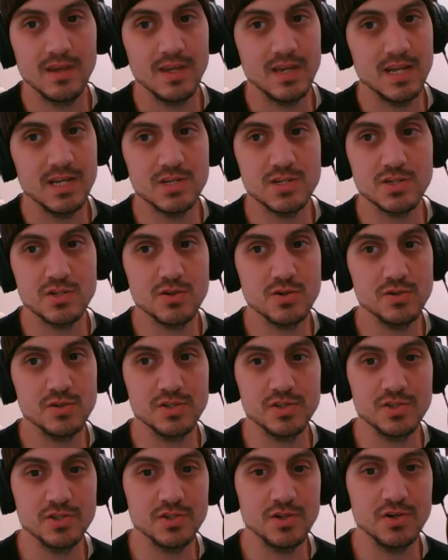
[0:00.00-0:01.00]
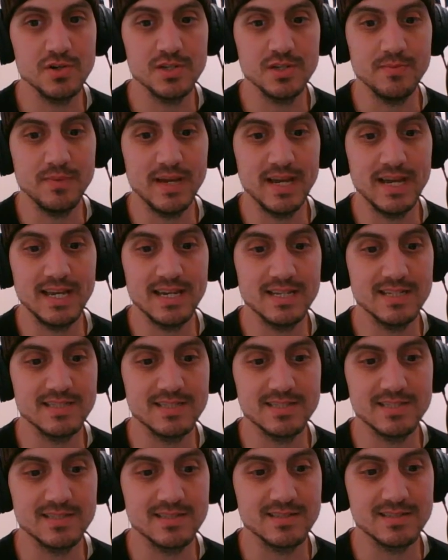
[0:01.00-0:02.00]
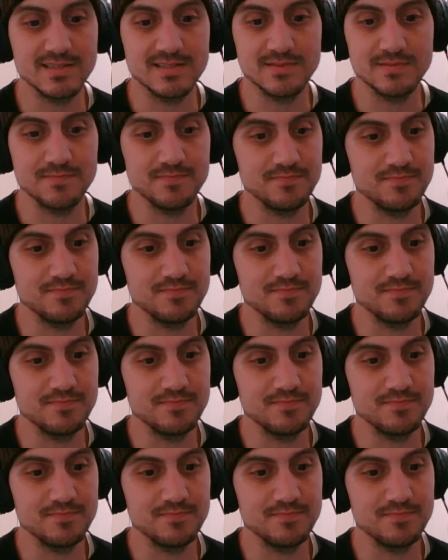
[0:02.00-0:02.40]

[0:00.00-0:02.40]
It just goes to show you, man, it's just,